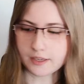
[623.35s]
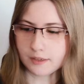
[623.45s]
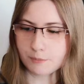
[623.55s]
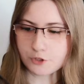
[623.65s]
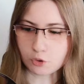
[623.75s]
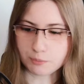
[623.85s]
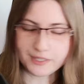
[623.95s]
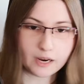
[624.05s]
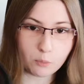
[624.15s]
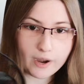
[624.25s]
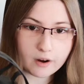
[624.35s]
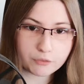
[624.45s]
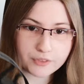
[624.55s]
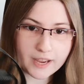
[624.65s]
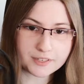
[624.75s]
So be aware of
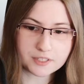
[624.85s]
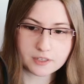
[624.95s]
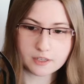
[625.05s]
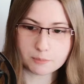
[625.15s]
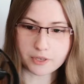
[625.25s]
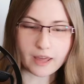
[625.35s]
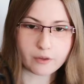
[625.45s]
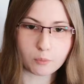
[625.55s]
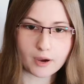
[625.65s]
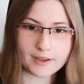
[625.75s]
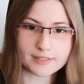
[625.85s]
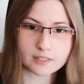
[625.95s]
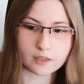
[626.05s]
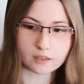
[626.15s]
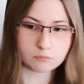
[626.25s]
that. But otherwise,
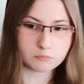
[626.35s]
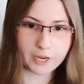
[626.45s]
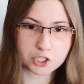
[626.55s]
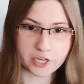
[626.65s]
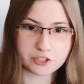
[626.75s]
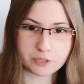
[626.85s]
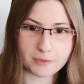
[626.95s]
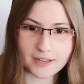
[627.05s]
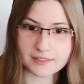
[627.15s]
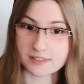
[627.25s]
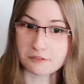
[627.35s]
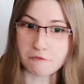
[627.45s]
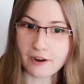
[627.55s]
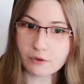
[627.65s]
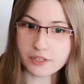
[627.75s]
exchanging the pads is
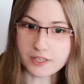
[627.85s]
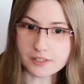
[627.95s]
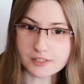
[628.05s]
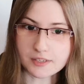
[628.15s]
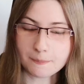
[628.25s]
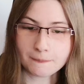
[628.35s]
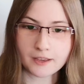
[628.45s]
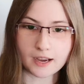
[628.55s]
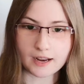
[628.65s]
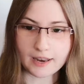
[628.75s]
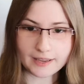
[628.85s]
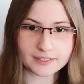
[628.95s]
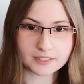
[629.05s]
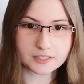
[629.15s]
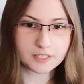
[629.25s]
very easy. I like
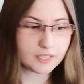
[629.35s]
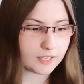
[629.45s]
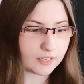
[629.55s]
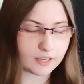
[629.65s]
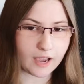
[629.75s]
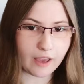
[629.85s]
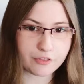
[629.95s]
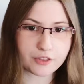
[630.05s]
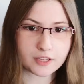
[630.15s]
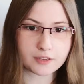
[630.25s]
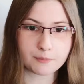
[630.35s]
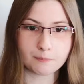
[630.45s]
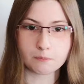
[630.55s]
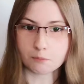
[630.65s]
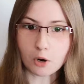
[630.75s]
it. I think
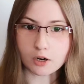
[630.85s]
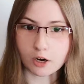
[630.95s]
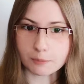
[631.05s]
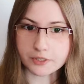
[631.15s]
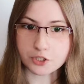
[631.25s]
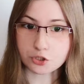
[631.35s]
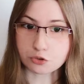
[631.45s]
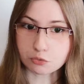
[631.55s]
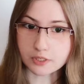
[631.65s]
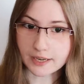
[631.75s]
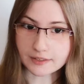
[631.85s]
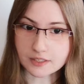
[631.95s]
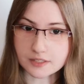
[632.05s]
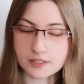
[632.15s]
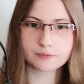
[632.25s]
more companies should do it like this.